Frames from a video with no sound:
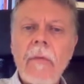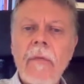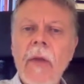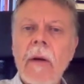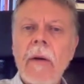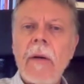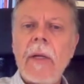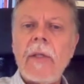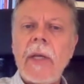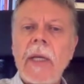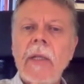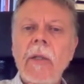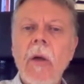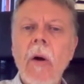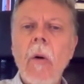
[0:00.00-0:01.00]
there is a
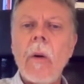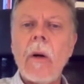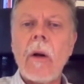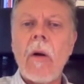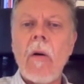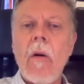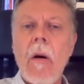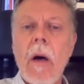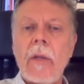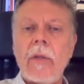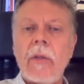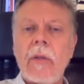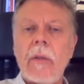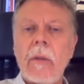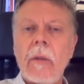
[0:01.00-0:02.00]
lower
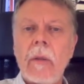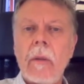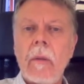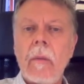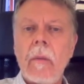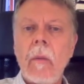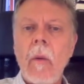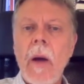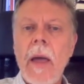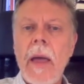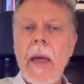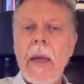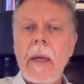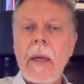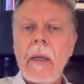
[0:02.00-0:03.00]
cost
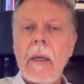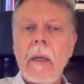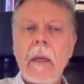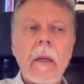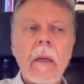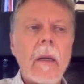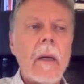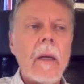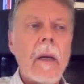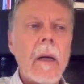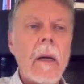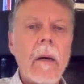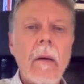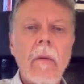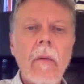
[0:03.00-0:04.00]
way
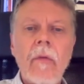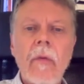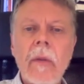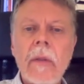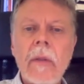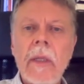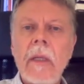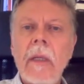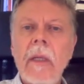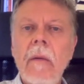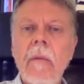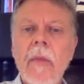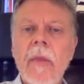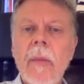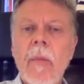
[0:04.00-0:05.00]
of dealing
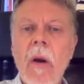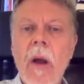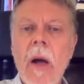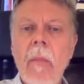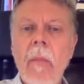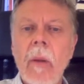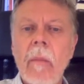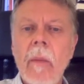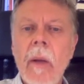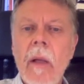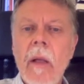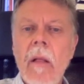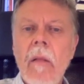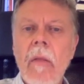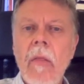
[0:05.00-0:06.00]
with the problem,
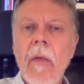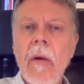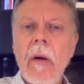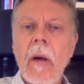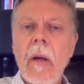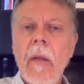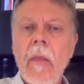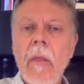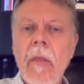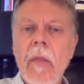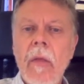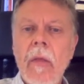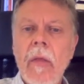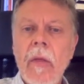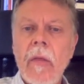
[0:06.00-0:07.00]

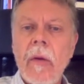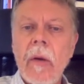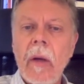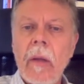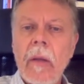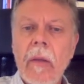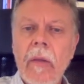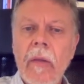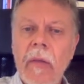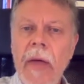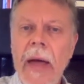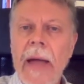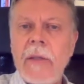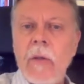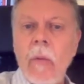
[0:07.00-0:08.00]

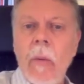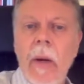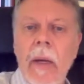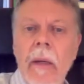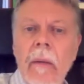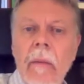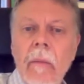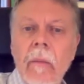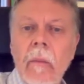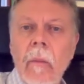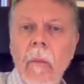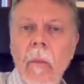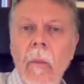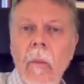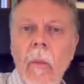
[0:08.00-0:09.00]
that's the way
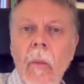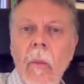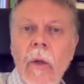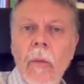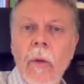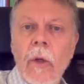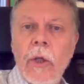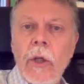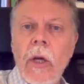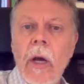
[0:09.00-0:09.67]
we should